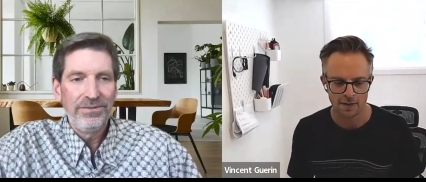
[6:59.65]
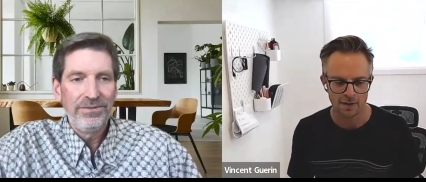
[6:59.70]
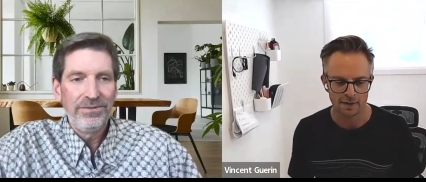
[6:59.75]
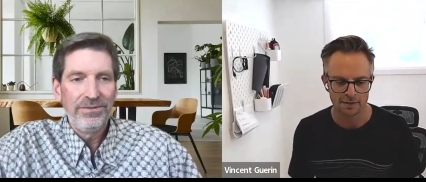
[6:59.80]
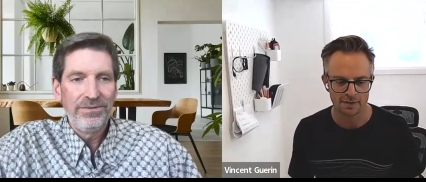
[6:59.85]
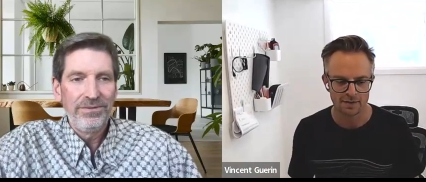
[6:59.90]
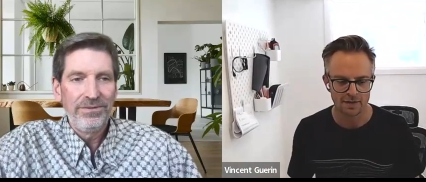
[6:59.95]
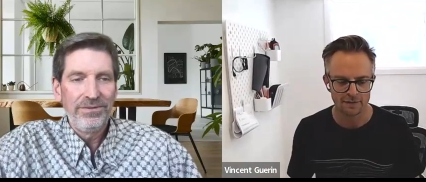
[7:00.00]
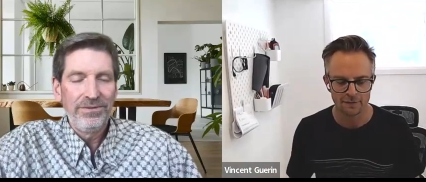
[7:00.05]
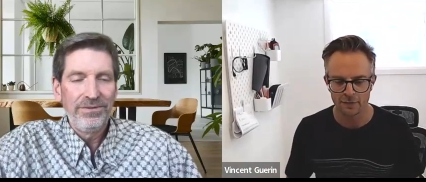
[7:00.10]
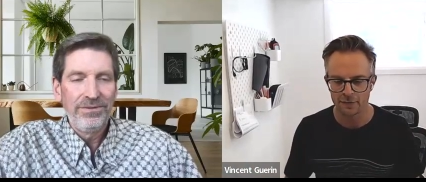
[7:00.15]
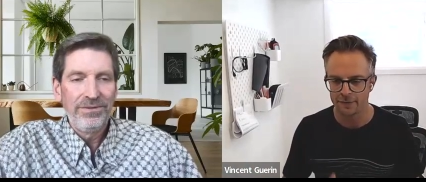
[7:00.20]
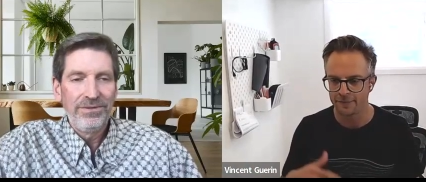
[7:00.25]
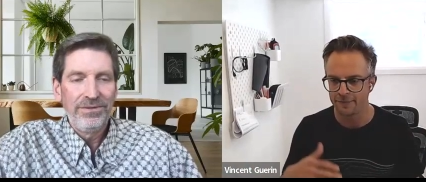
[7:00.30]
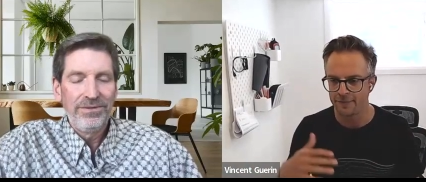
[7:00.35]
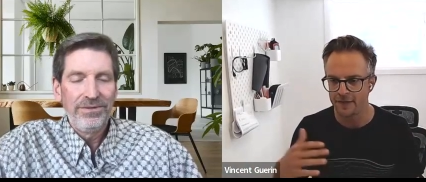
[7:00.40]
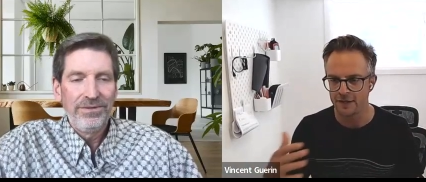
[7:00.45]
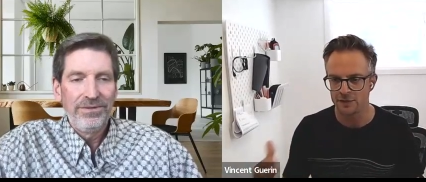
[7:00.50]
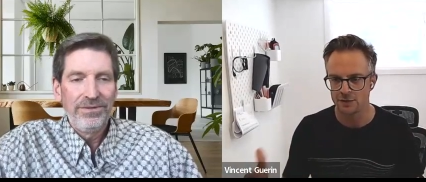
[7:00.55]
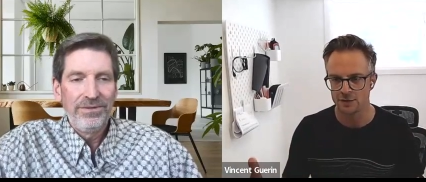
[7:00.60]
Speaker 1: uh, the different
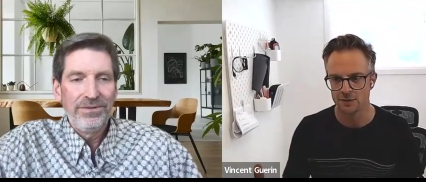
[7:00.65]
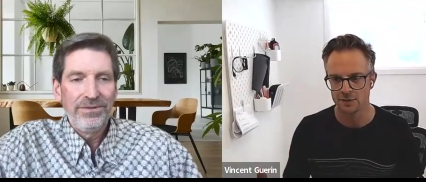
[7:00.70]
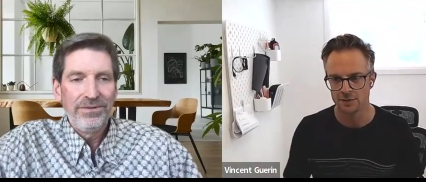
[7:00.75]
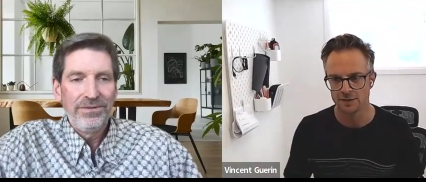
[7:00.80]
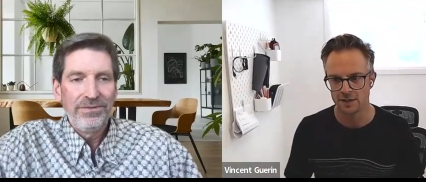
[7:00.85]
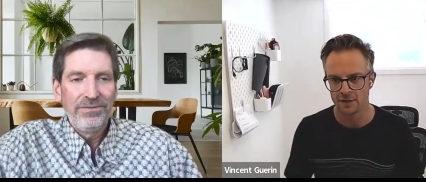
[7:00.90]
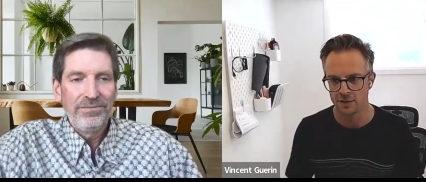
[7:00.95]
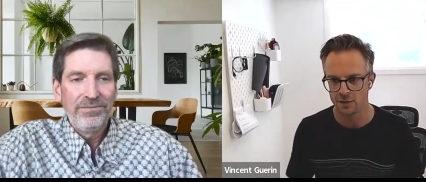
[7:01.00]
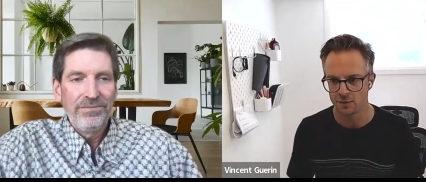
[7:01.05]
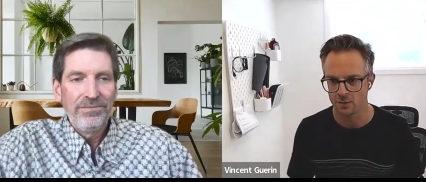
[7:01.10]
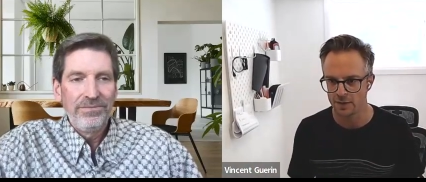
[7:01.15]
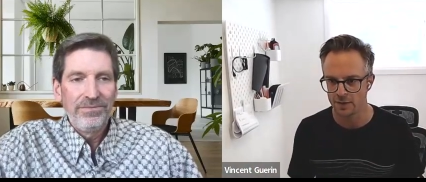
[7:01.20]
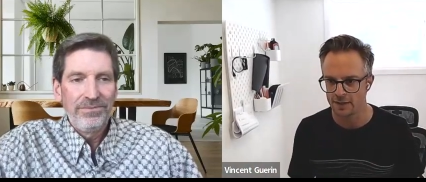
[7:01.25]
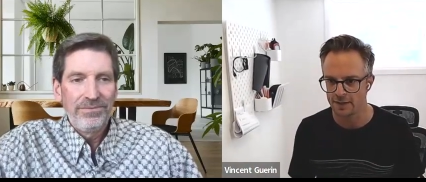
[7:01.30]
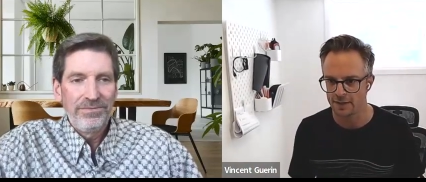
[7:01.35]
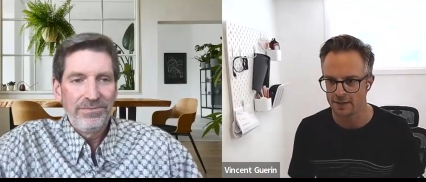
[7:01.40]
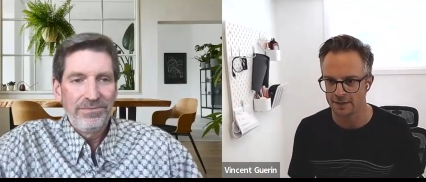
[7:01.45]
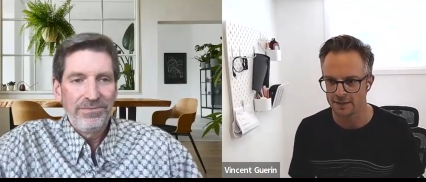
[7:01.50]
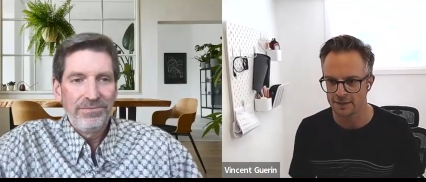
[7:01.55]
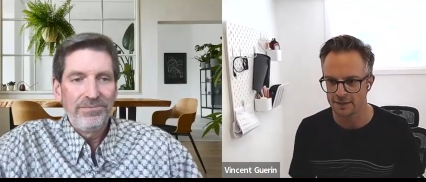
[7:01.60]
features that you
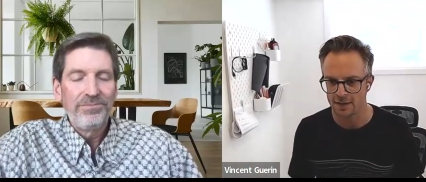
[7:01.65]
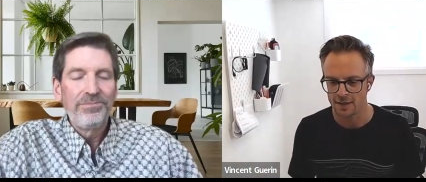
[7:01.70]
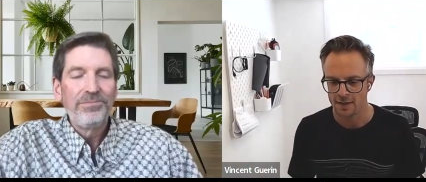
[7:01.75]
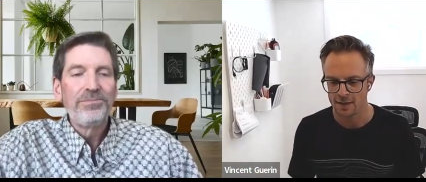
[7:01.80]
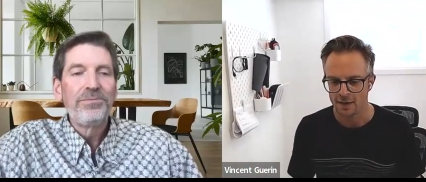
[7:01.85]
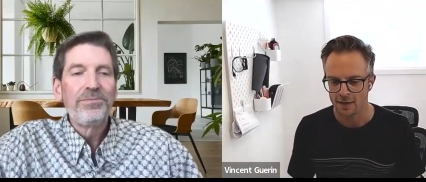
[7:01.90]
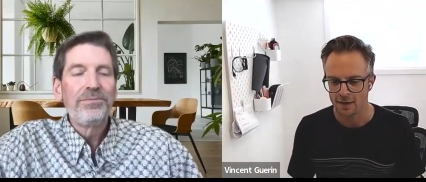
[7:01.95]
release,